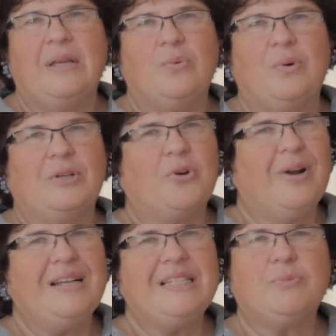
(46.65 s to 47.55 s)
When
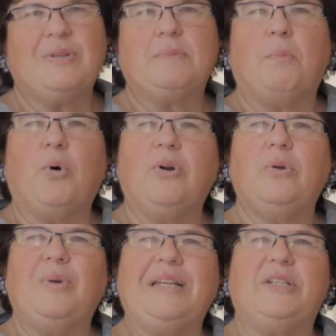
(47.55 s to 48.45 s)
Christ was
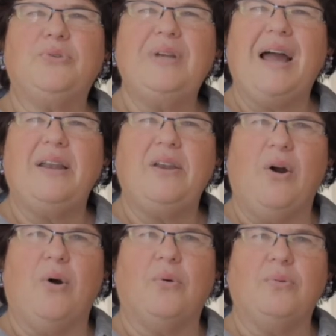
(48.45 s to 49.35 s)
born, we do not
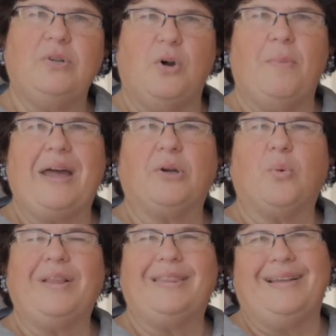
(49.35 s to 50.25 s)
know, no matter
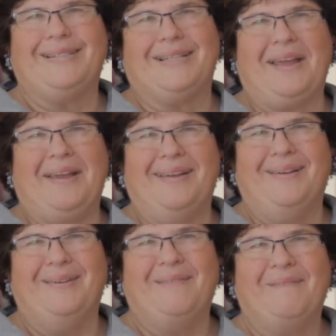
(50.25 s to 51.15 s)
what they say.
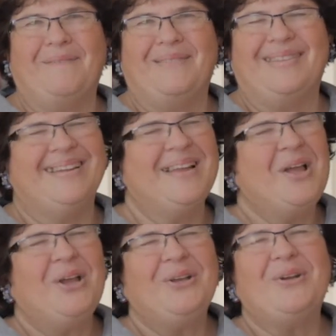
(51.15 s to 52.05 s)

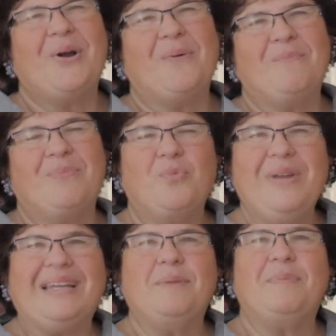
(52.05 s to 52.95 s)
You know, we
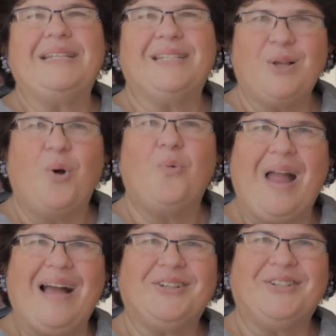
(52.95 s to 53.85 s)
can be so
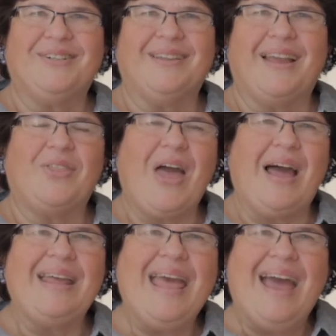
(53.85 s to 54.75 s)
rational like
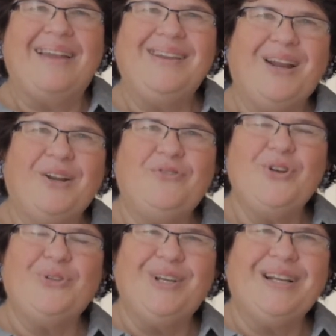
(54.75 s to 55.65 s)
that. And yet, if
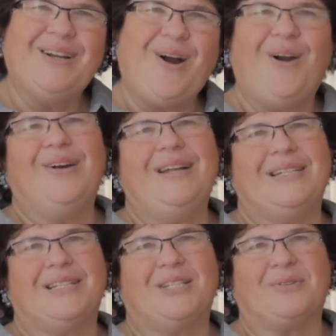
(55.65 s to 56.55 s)
you look at our
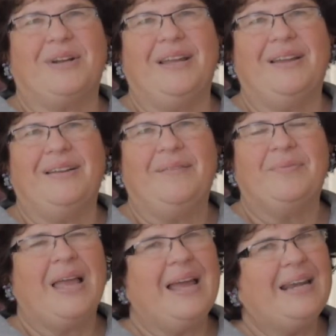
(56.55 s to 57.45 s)
history,
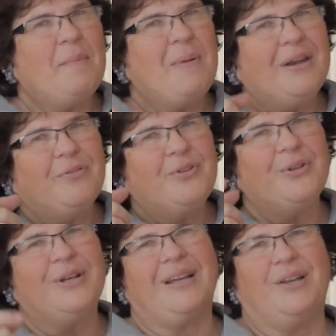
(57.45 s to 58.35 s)
and I bet if you
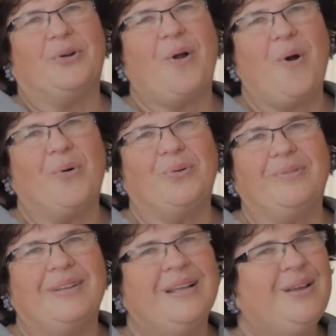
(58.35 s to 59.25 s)
look at your own,
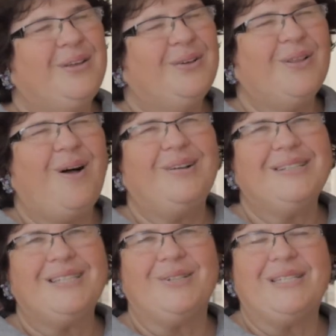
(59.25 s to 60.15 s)
you'll
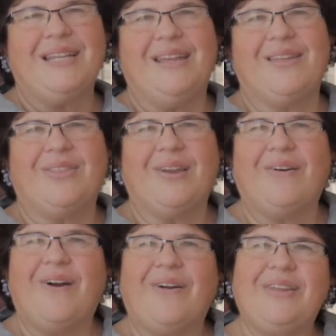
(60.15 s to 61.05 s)
also see that
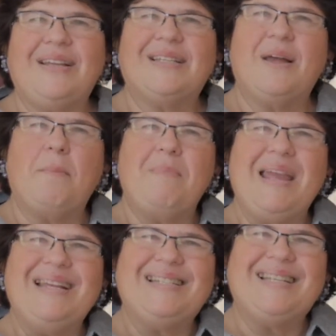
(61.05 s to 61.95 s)
there are these
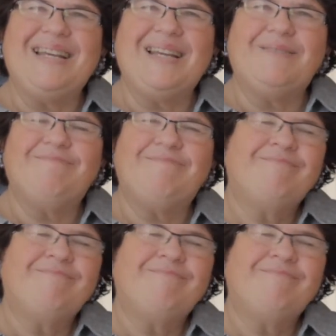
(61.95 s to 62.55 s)
amazing,